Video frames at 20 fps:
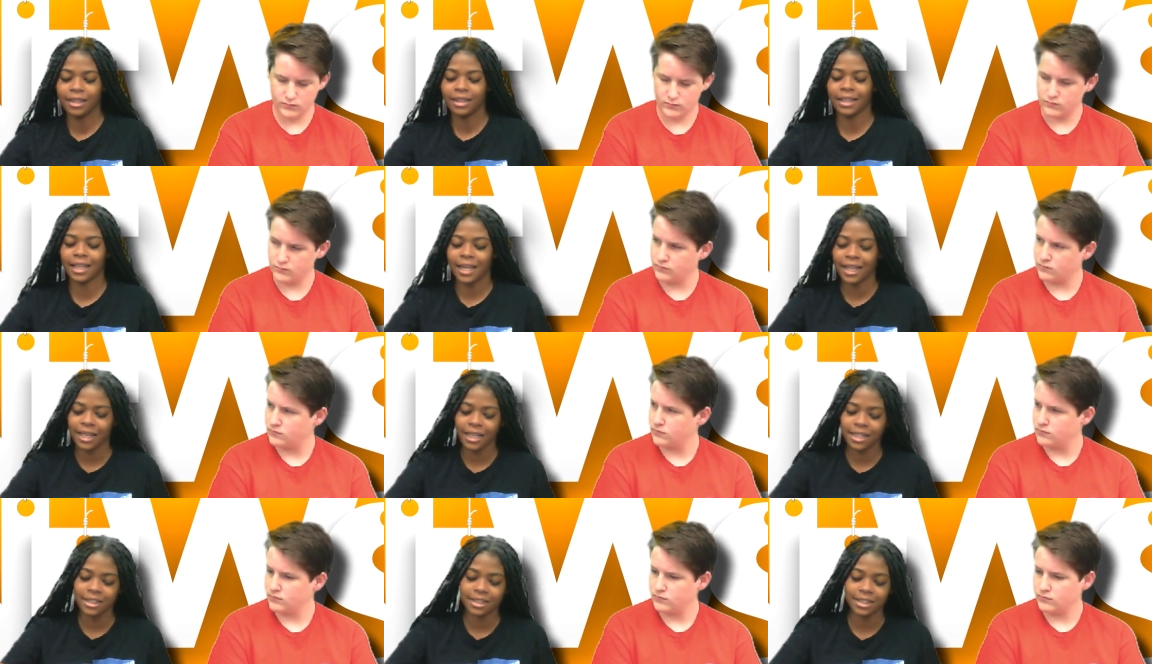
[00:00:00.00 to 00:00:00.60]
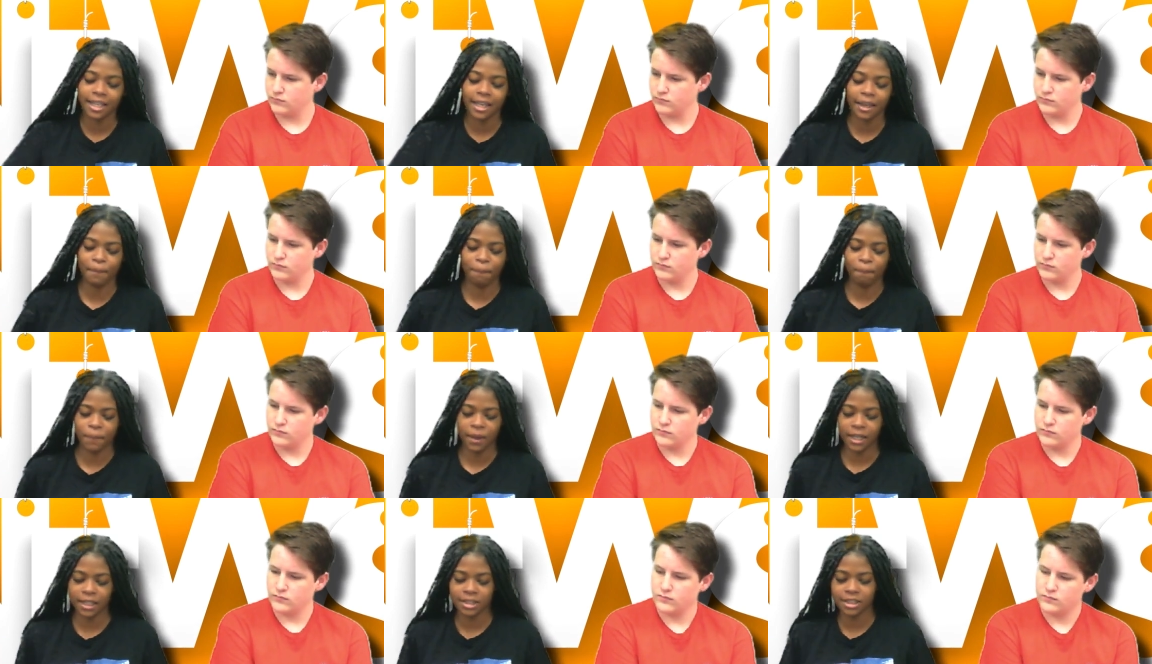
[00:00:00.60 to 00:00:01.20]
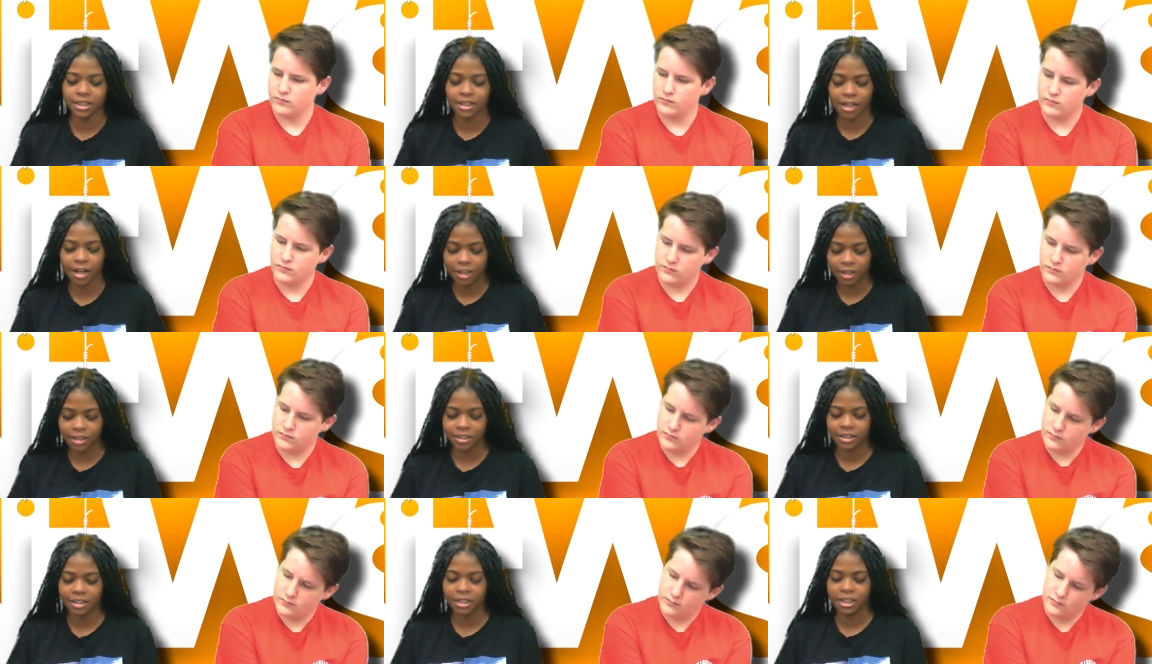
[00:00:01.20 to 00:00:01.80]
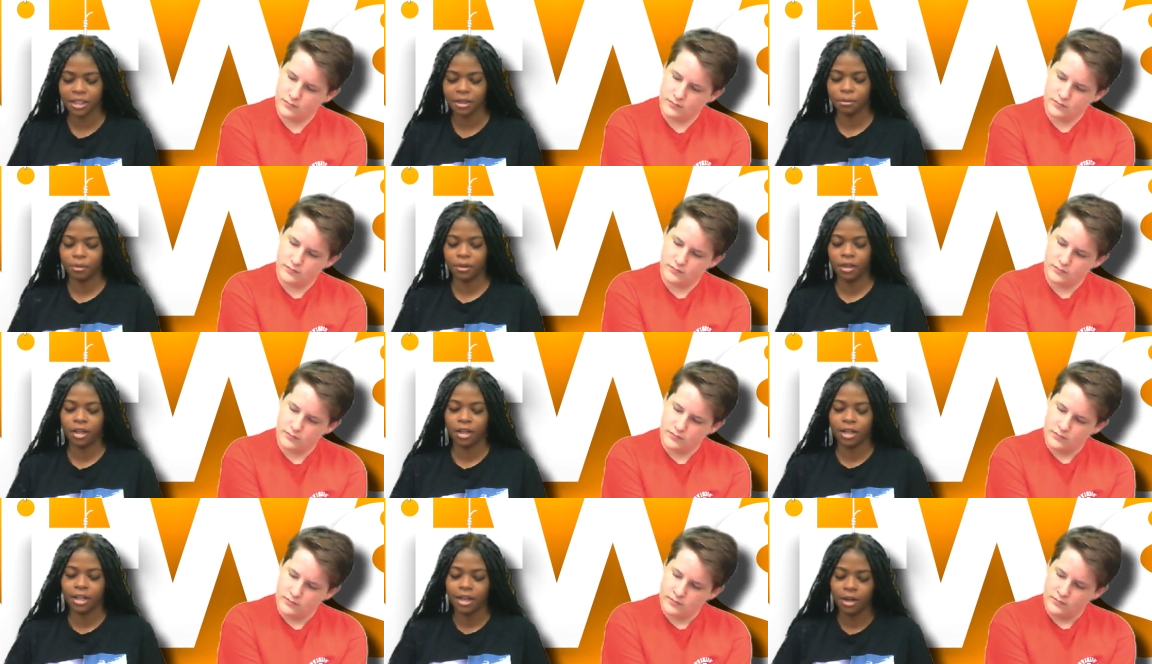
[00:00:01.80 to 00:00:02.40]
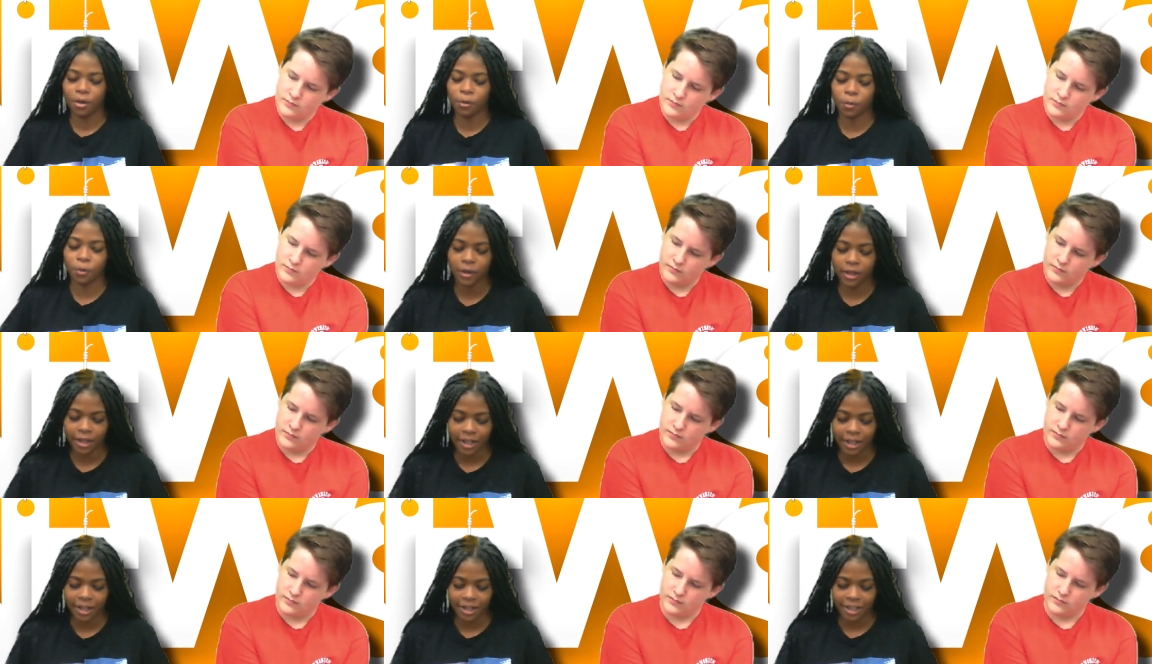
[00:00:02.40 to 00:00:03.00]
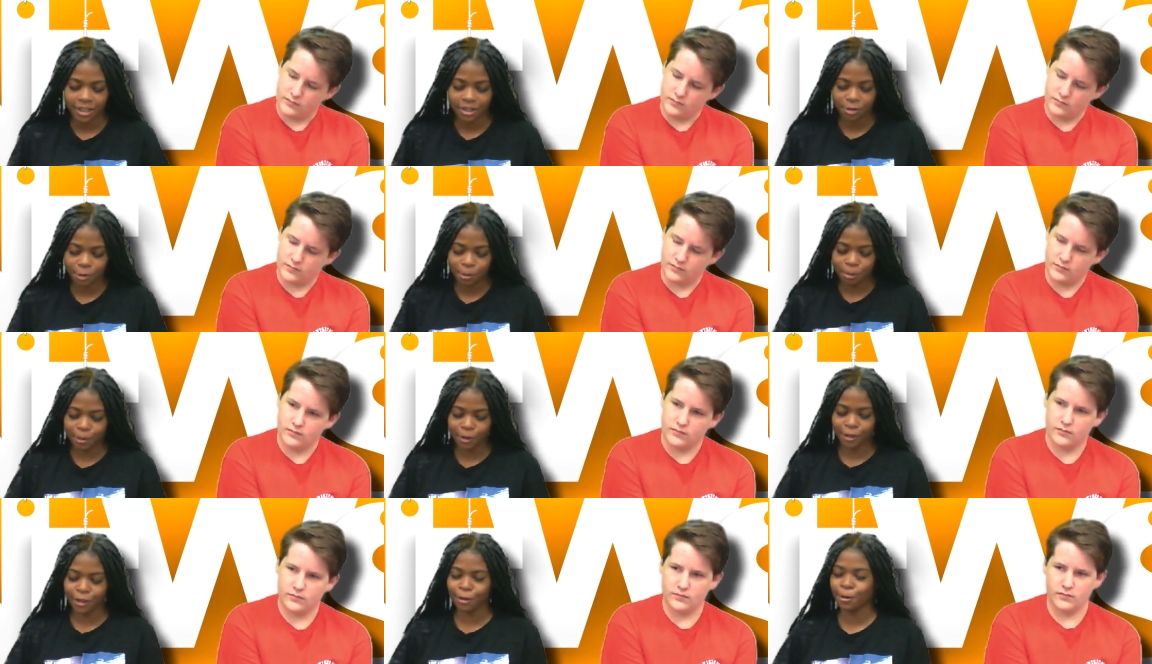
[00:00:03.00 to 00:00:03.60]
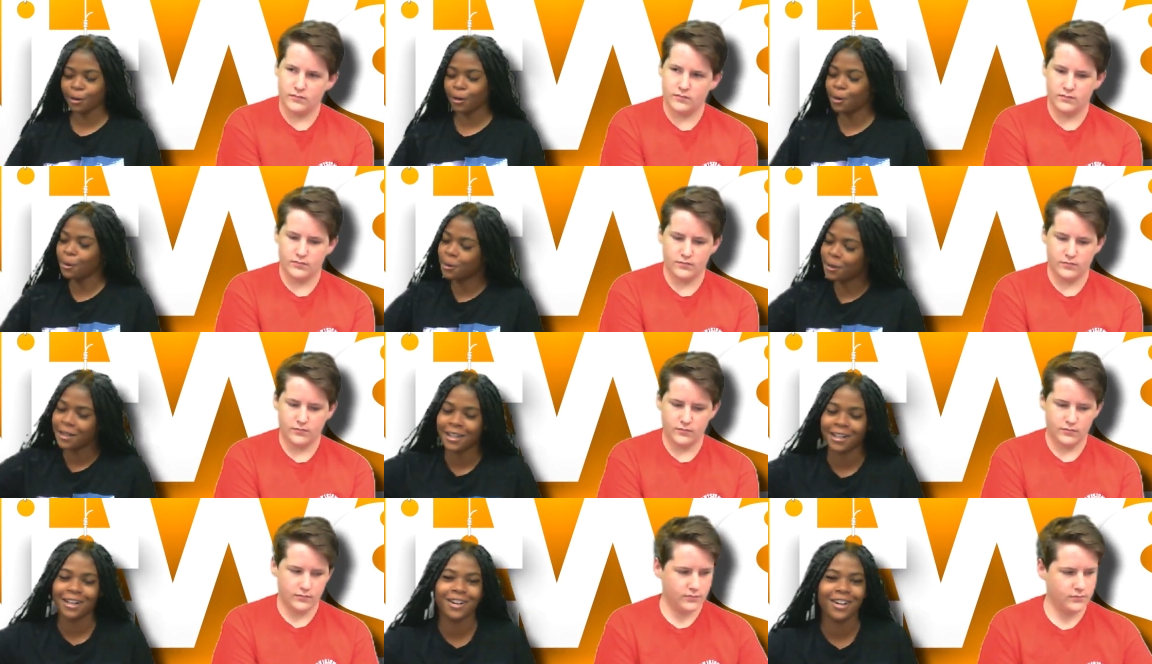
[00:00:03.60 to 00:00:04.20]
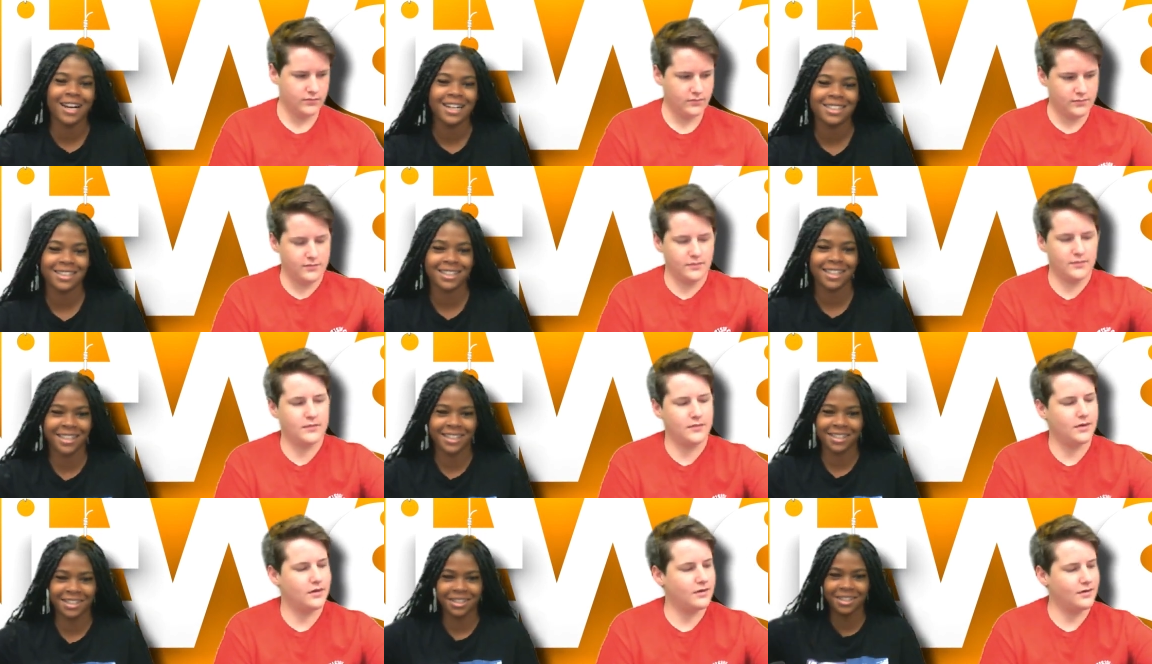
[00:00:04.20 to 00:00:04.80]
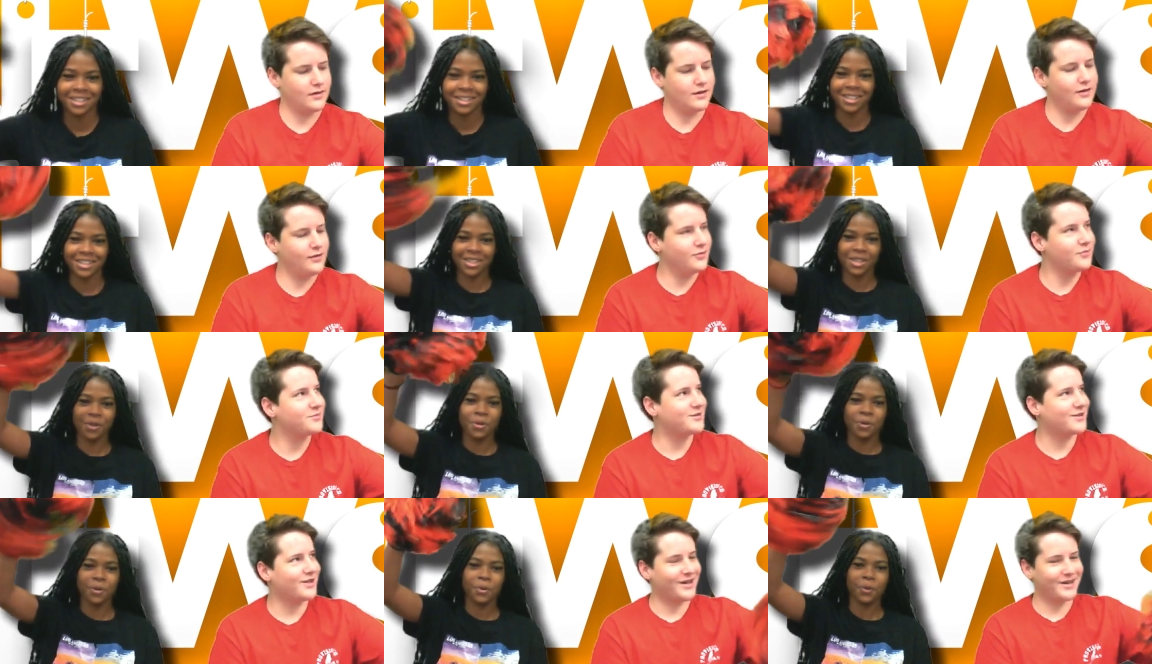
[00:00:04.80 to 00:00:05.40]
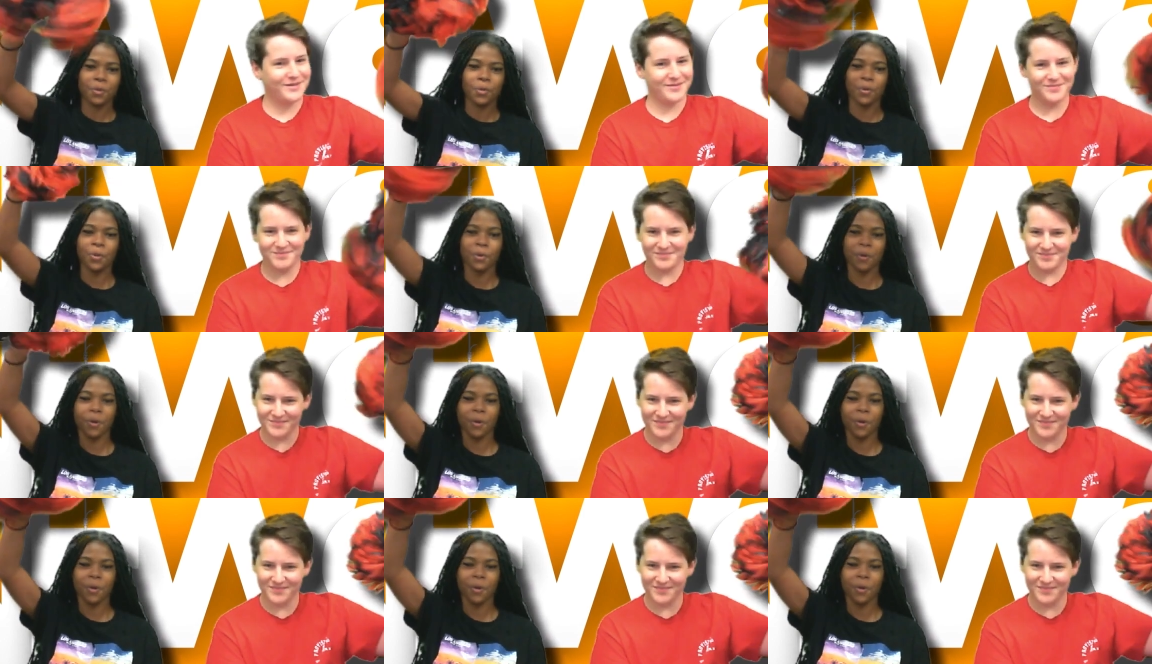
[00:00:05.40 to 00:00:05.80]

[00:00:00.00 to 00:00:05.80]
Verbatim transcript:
Speaker 1: Ladies and men's soccer team win against Roberta Rope. Congratulations.